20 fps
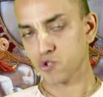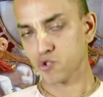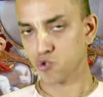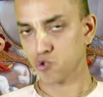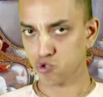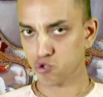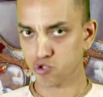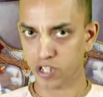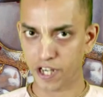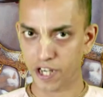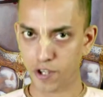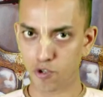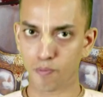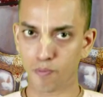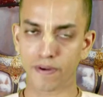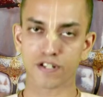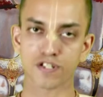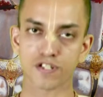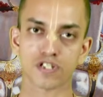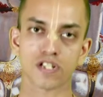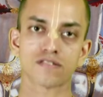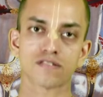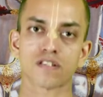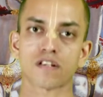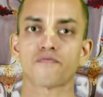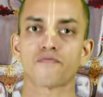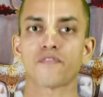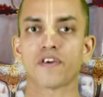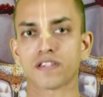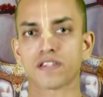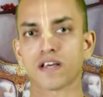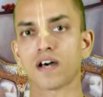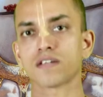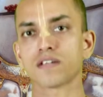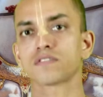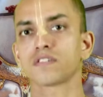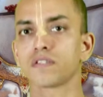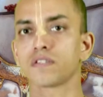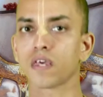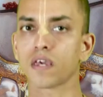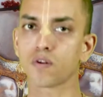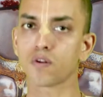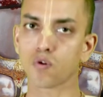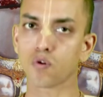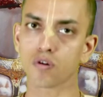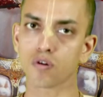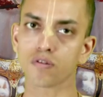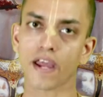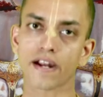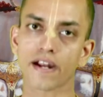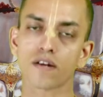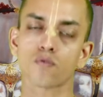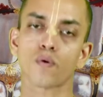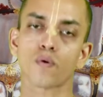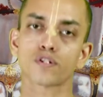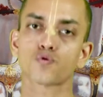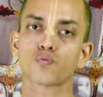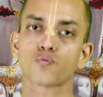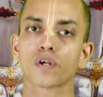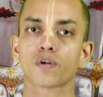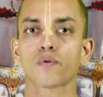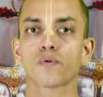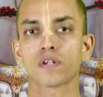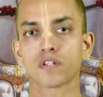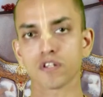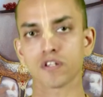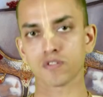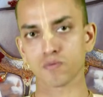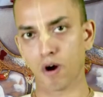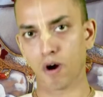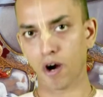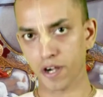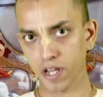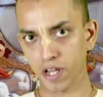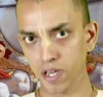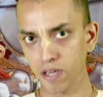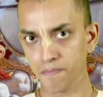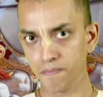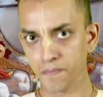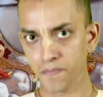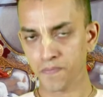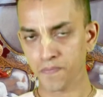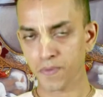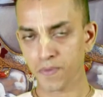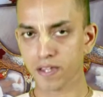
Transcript: those who study Upanishads and Vedas, they know that once we quit this body,